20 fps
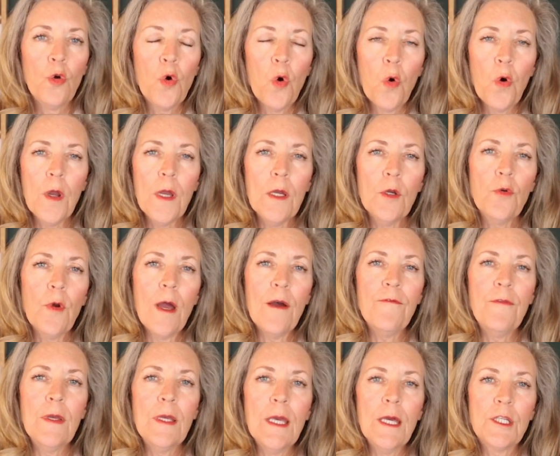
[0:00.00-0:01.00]

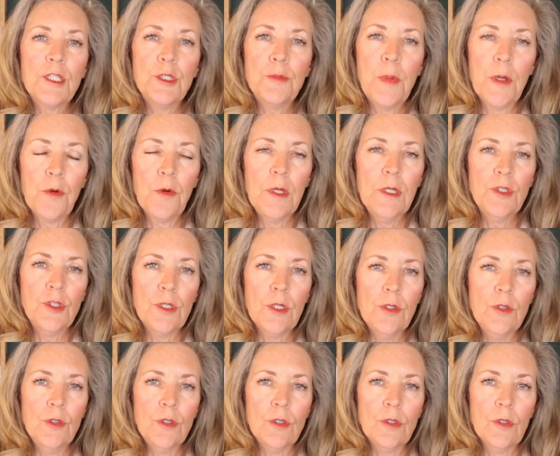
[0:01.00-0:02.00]
Choreographing
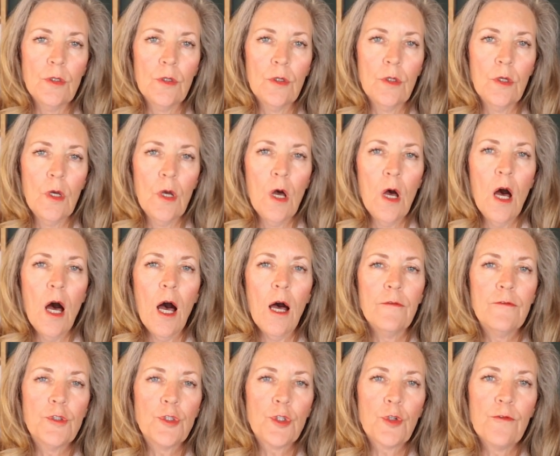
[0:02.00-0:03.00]
experiences
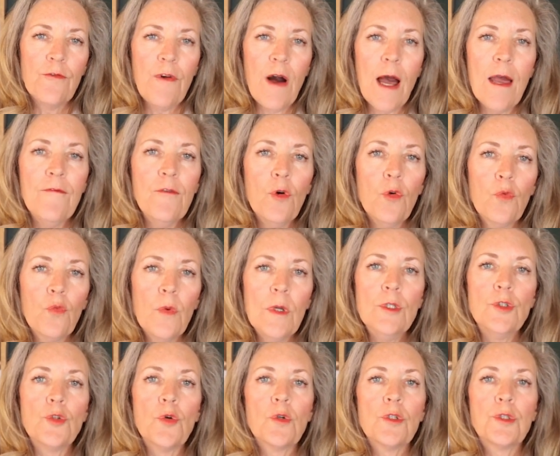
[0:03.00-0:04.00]
of survival
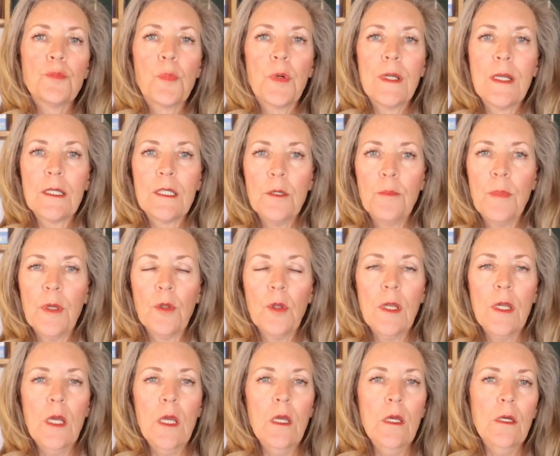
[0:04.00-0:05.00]
resource
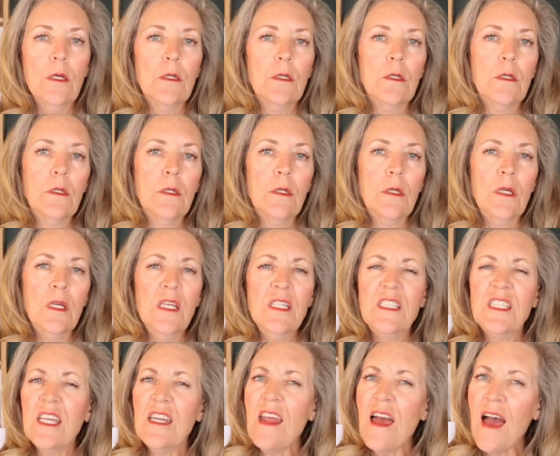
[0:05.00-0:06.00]
predictability
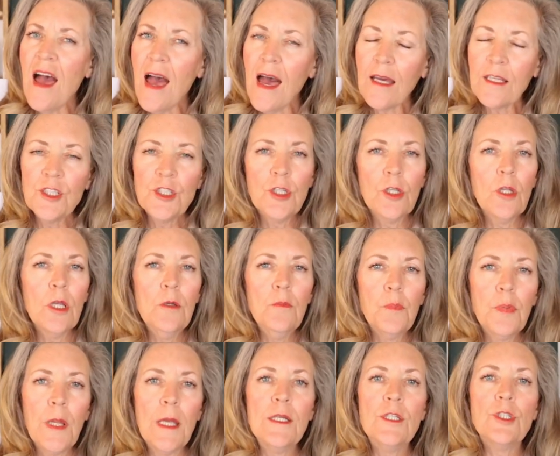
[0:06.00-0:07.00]
is an
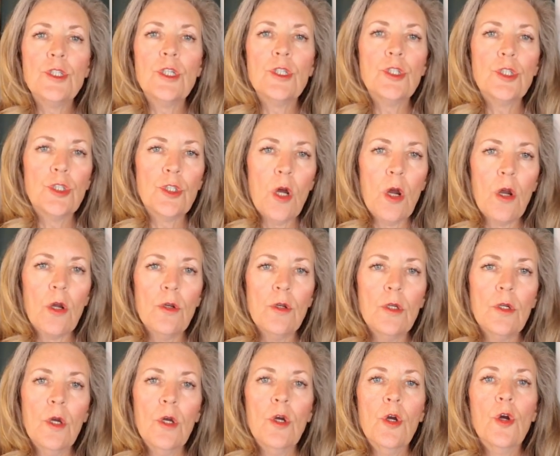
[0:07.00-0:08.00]
excellent place to
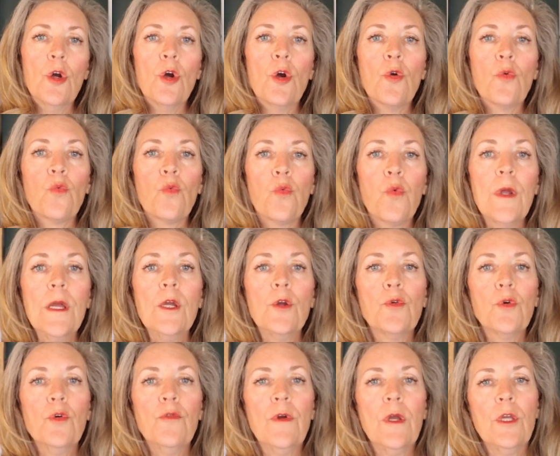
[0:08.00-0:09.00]
start
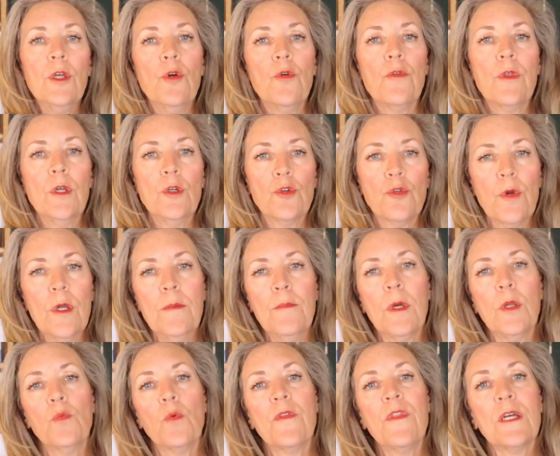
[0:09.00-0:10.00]
regrooving youth in
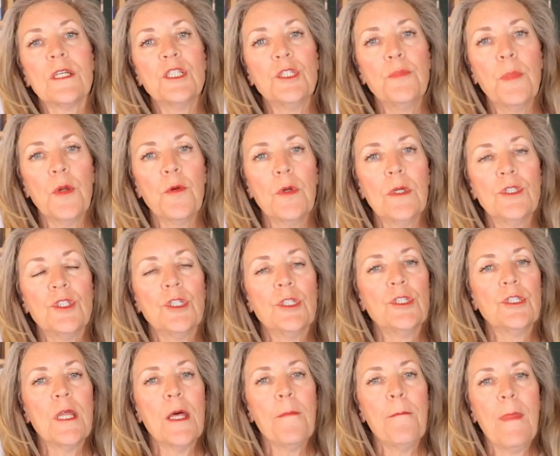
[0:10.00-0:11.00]
treatment with
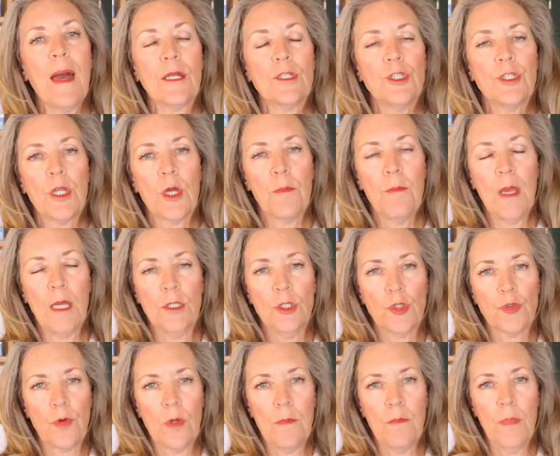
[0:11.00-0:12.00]
experiences that match their
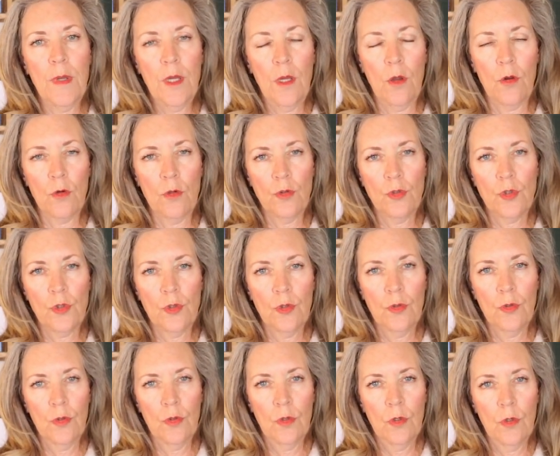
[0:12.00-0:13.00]
mainstream peers.